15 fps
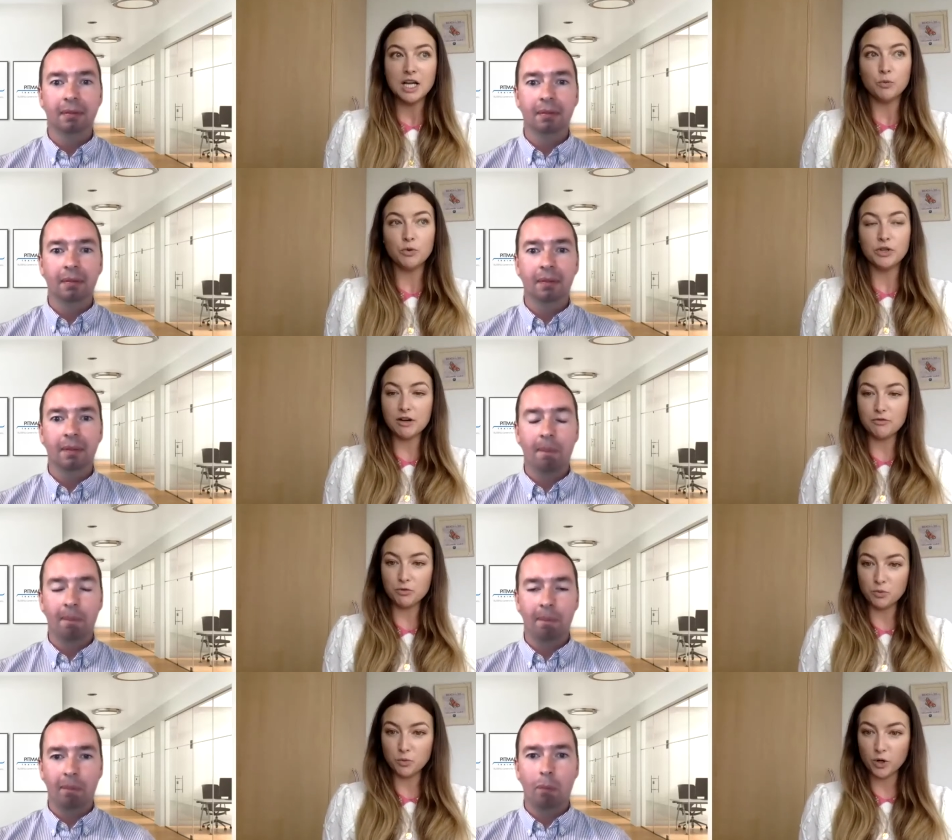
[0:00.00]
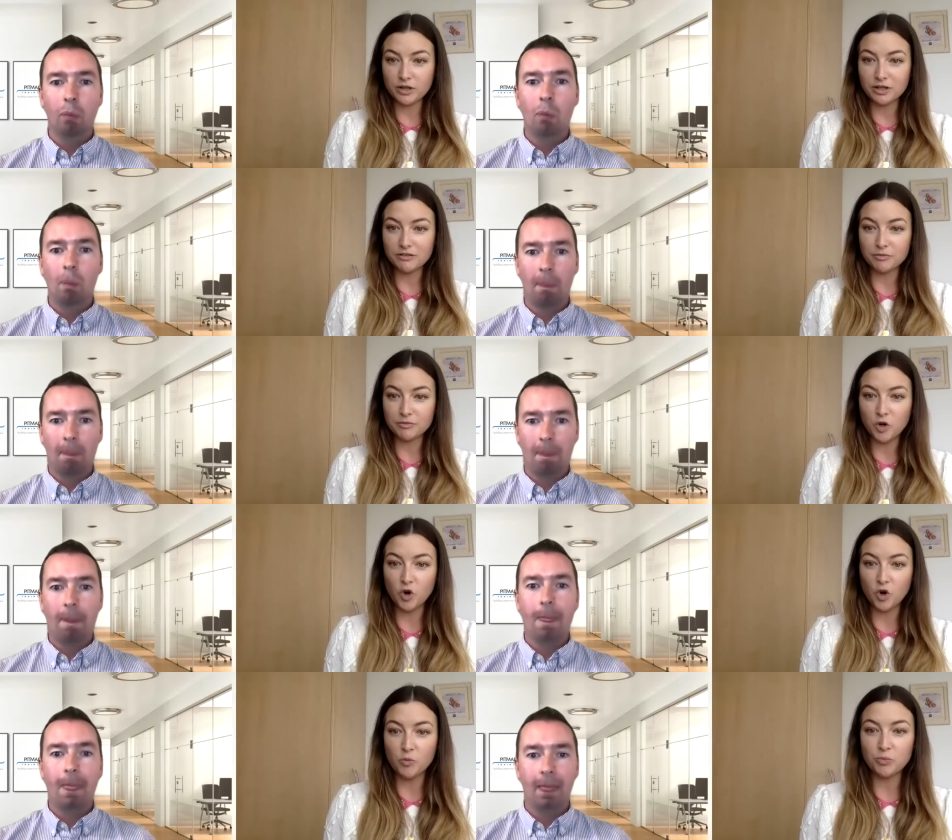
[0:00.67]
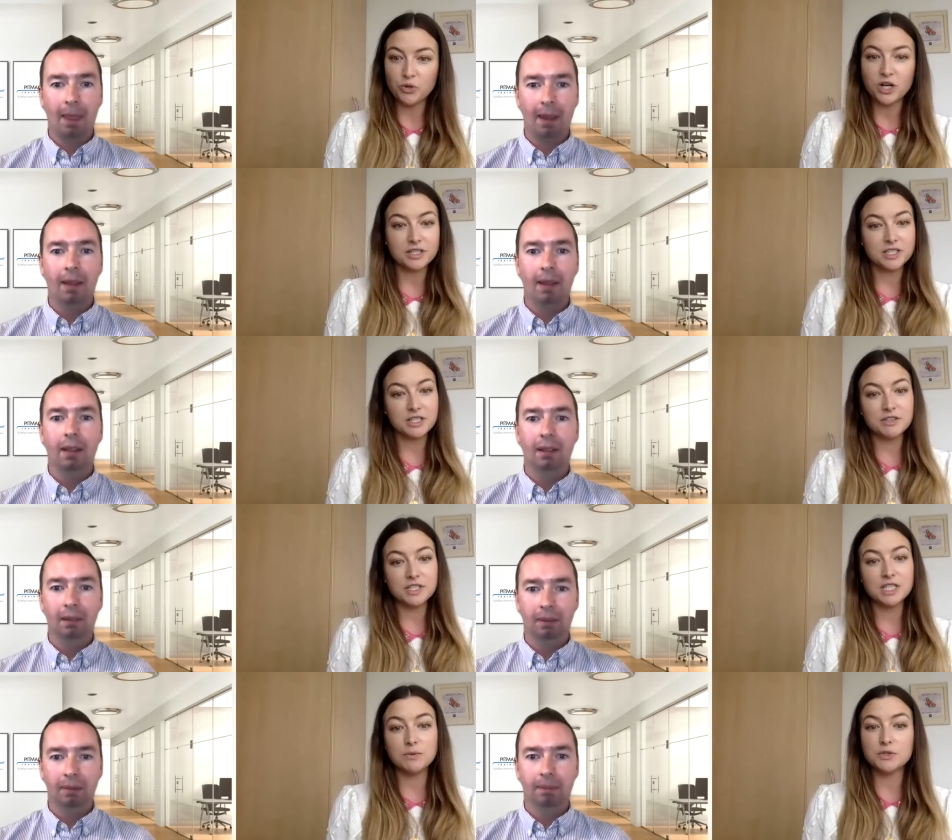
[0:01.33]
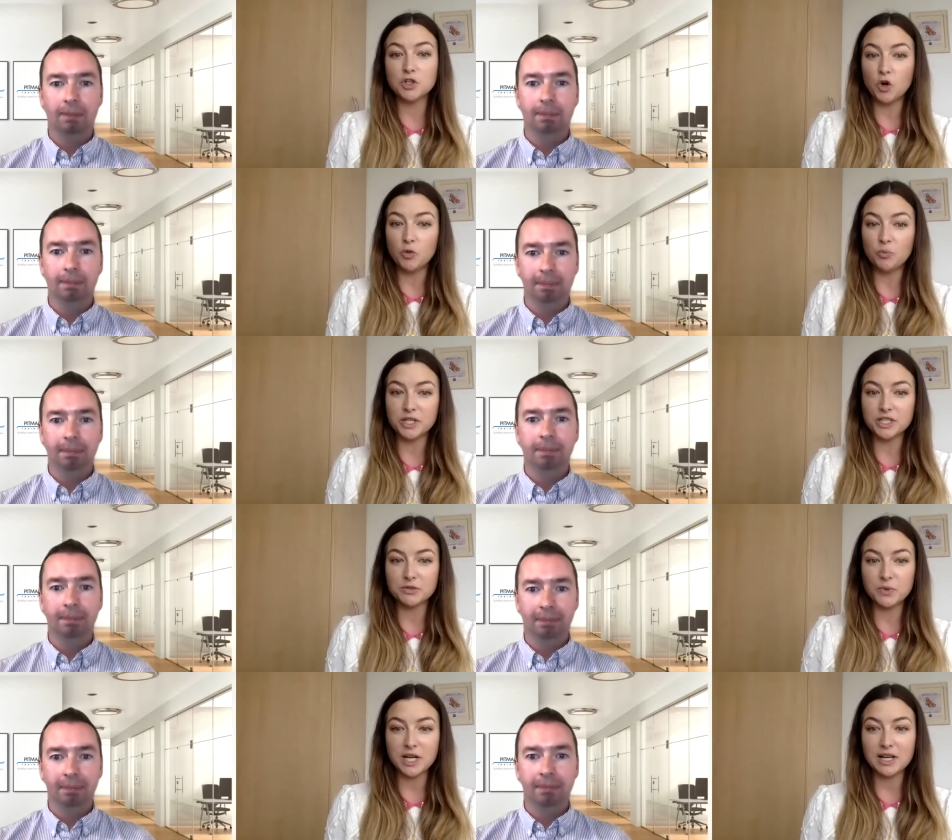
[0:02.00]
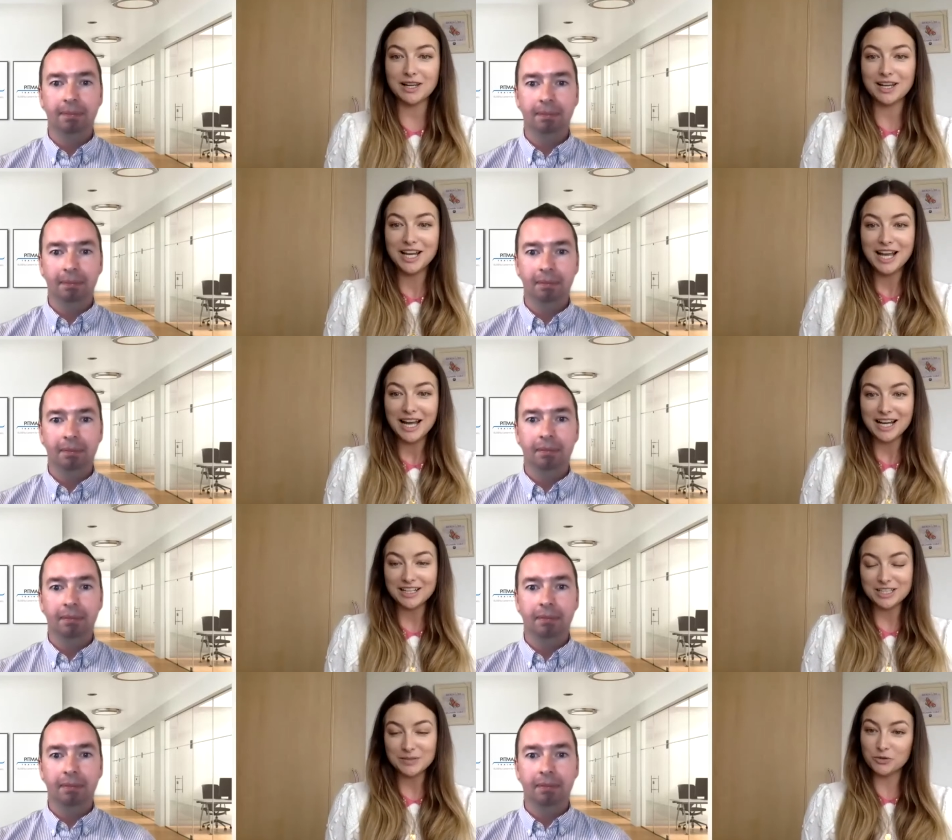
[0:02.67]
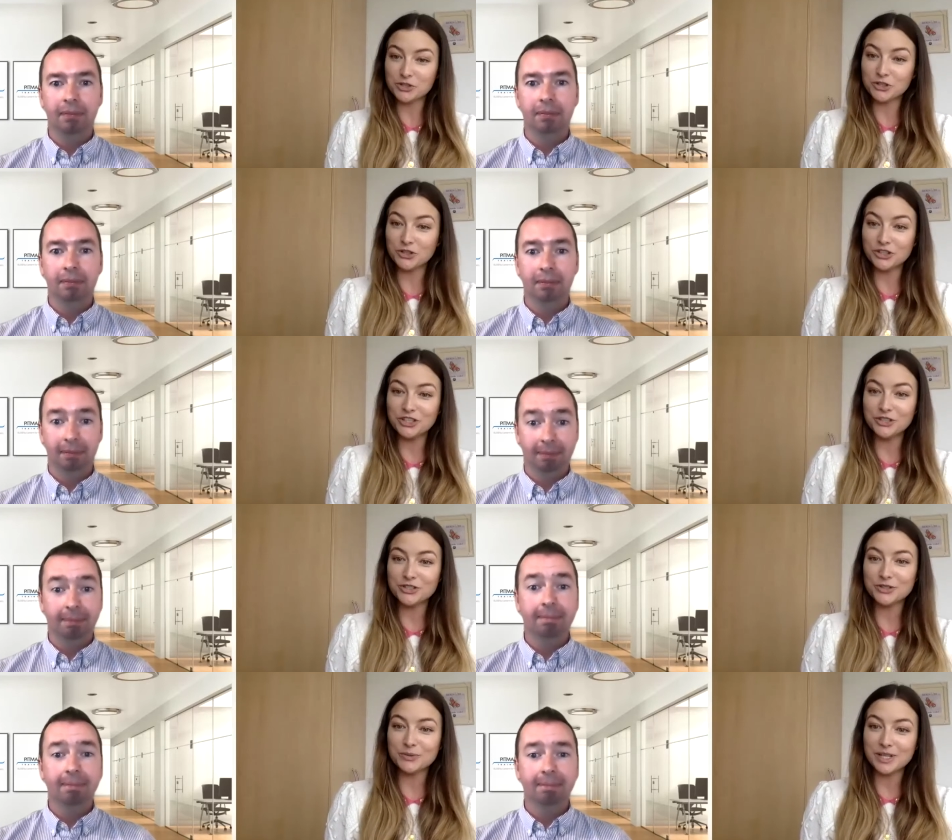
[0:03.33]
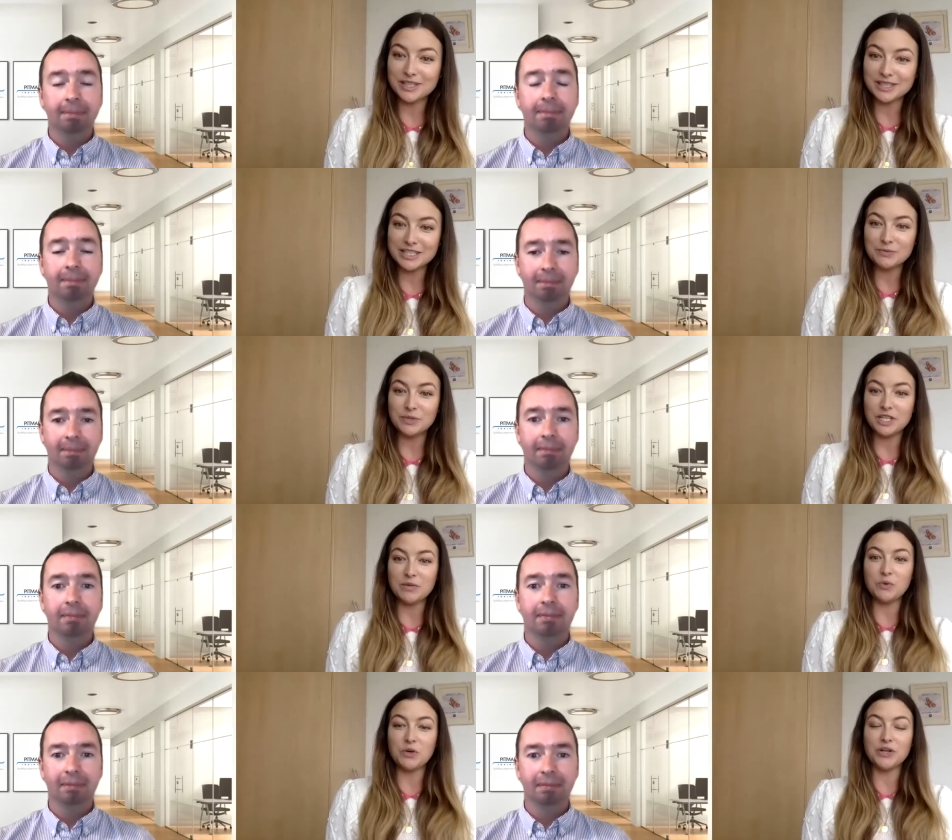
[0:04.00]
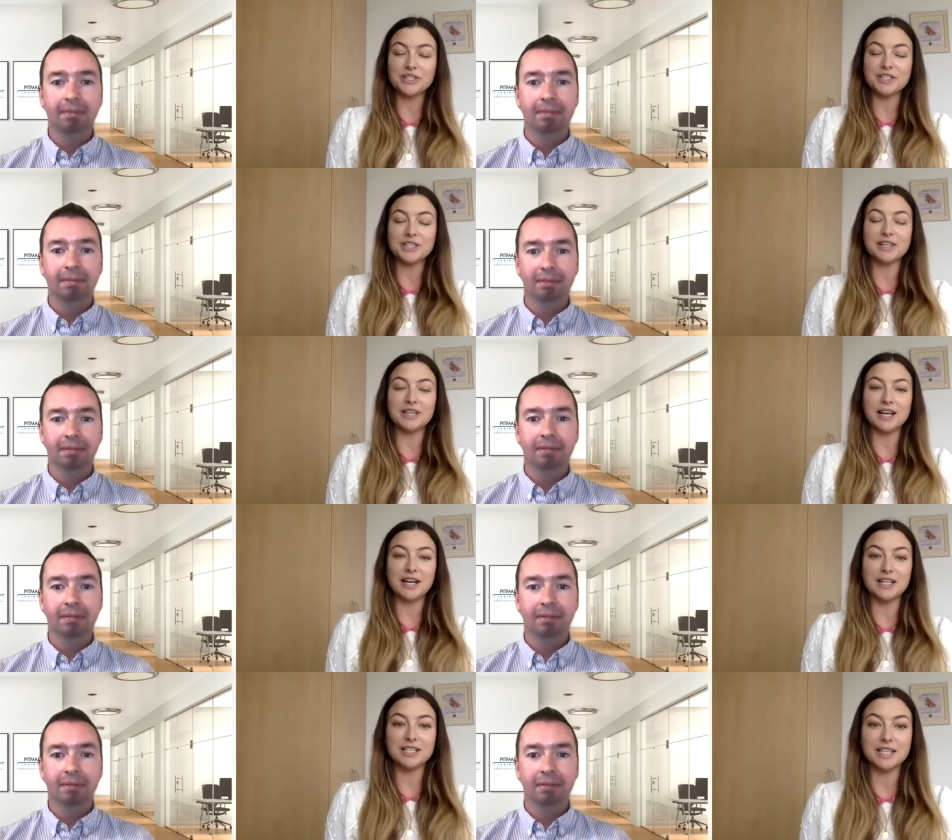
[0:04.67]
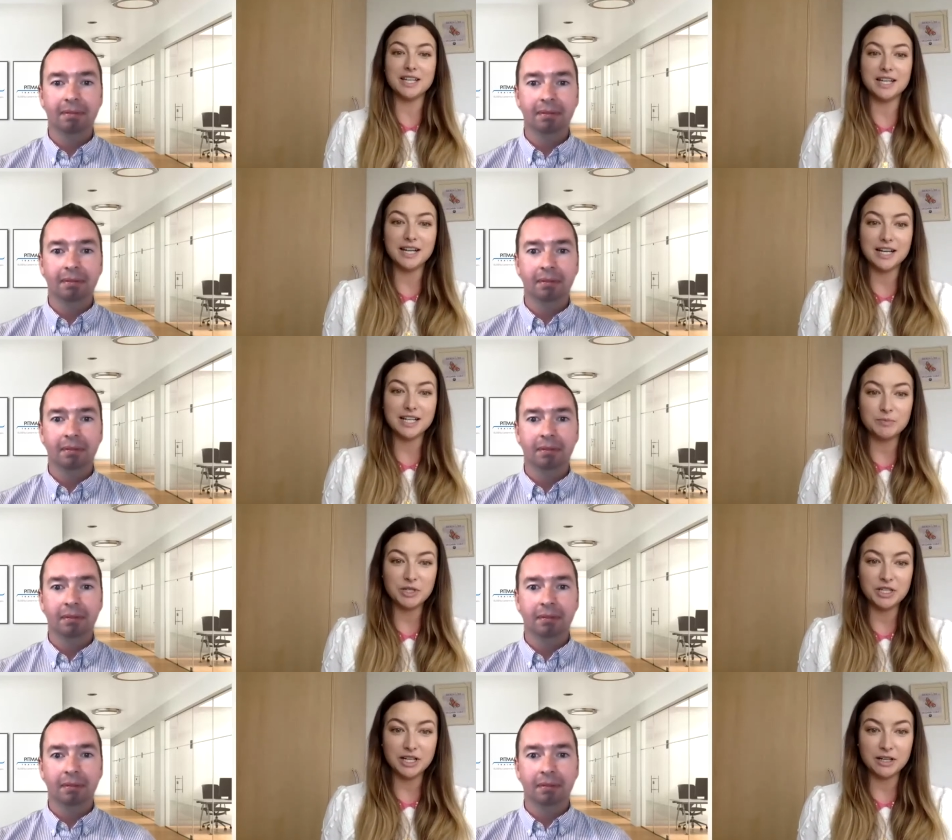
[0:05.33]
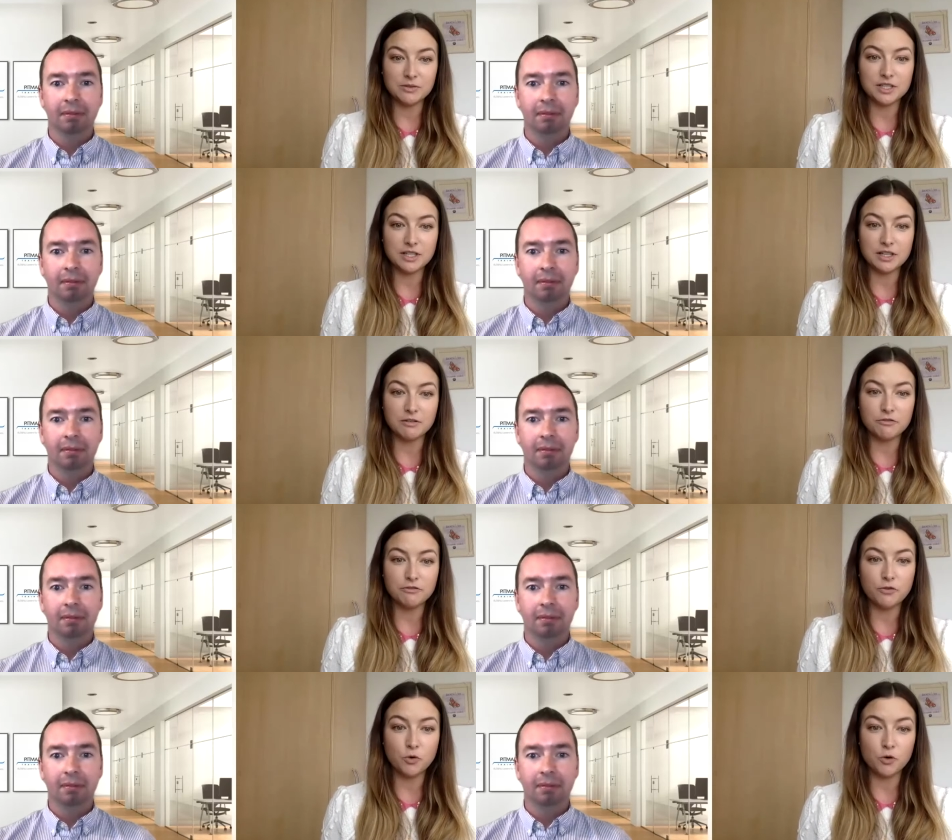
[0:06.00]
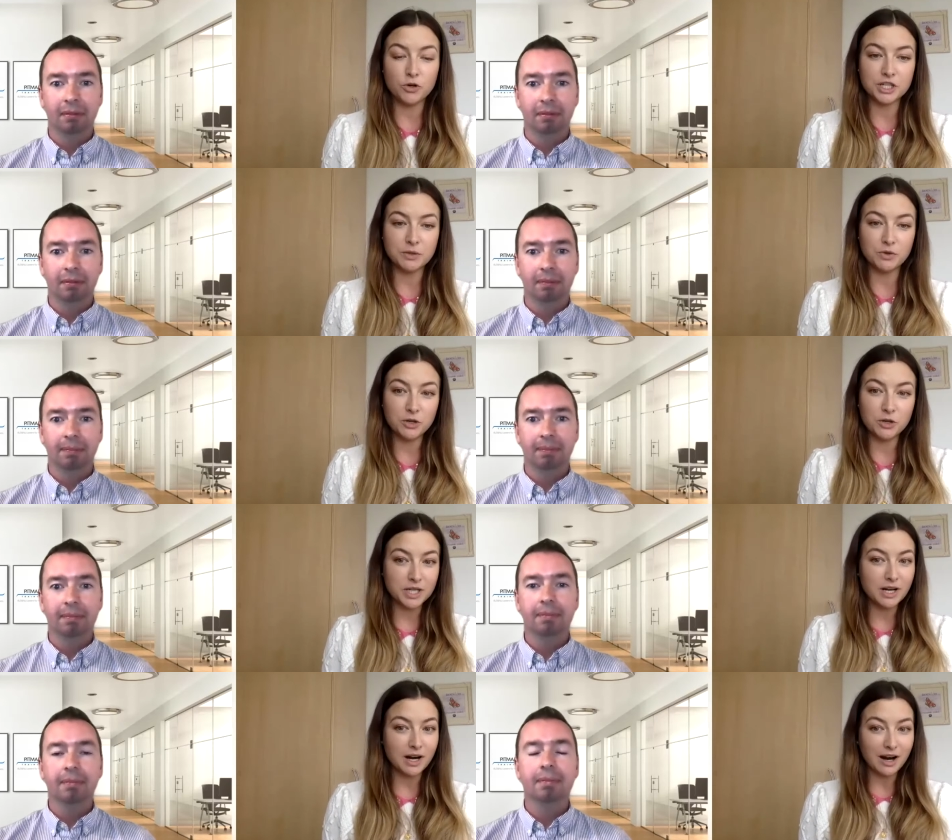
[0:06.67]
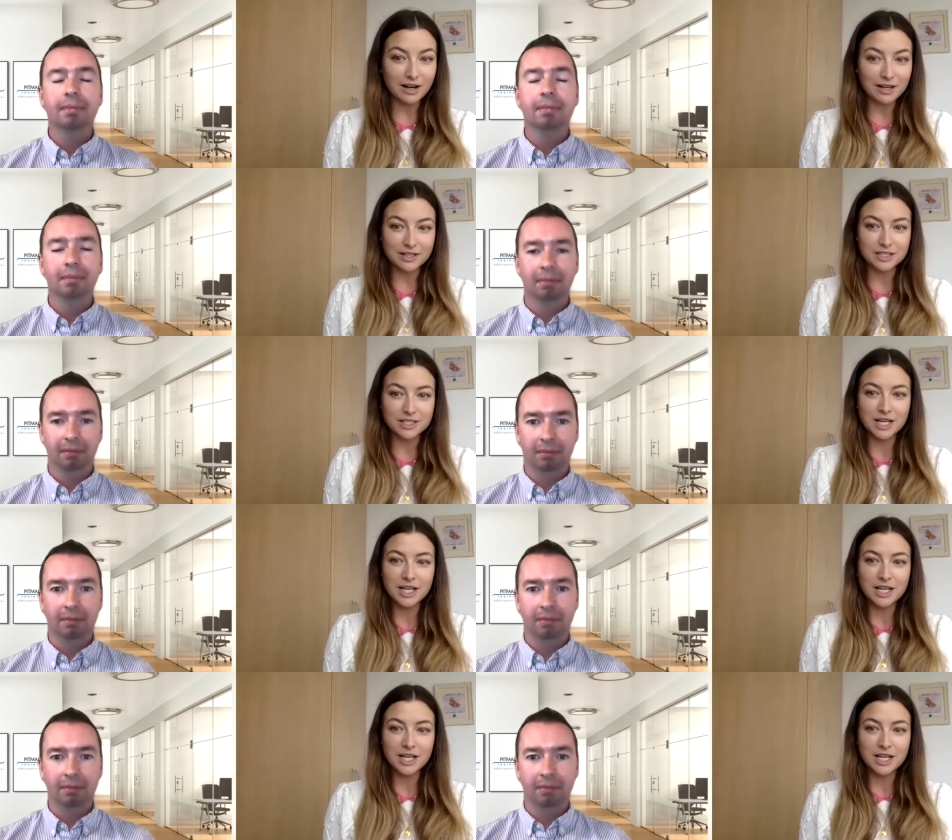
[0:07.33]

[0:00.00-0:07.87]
Speaker 1: with everyone working from home productivity was up as well and i suppose the good news as well this week was that uh, it has been announced that four day work week ireland